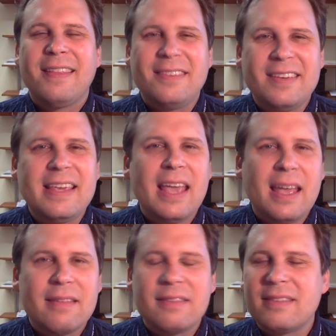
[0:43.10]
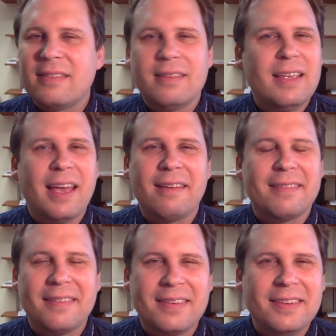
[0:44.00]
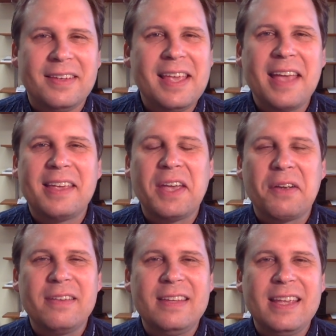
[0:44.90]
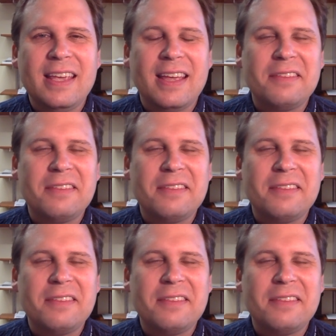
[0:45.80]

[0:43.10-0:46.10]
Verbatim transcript: that you can't, yeah, you can't guarantee.